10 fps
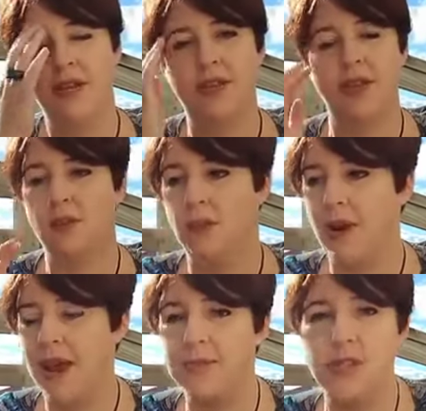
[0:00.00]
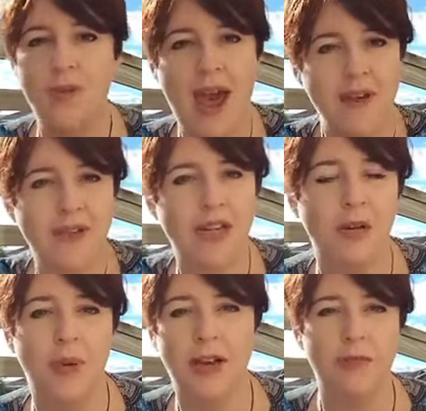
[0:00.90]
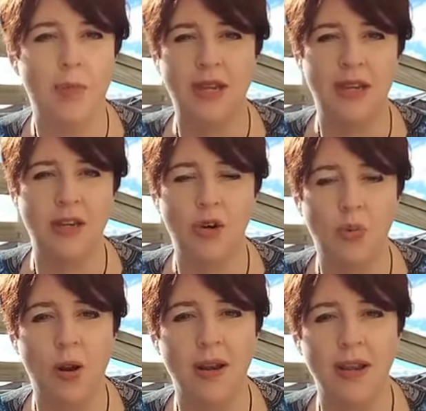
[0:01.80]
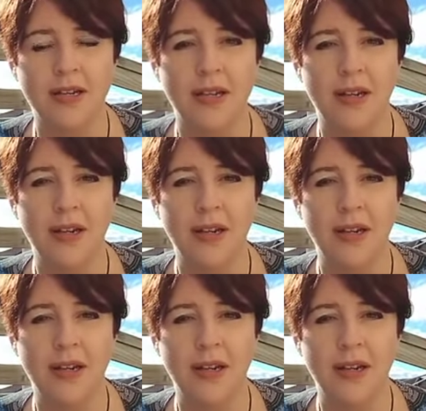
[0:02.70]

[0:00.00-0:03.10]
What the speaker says: that perhaps you have a little bit of money in your wallet.